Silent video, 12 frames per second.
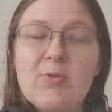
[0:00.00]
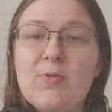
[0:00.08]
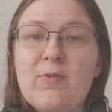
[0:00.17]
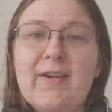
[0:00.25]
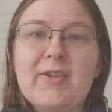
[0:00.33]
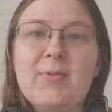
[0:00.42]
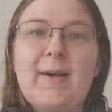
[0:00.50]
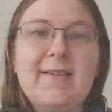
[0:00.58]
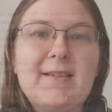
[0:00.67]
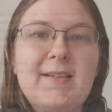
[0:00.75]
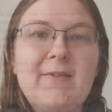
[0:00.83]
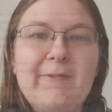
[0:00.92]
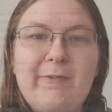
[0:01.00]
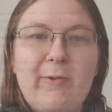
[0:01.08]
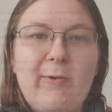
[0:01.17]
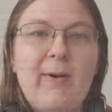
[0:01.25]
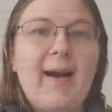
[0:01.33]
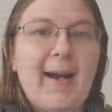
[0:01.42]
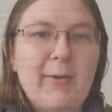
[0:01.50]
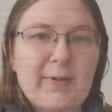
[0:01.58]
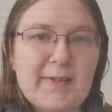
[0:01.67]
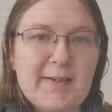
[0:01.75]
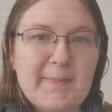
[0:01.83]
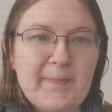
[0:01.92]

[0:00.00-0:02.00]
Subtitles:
over 24 hours.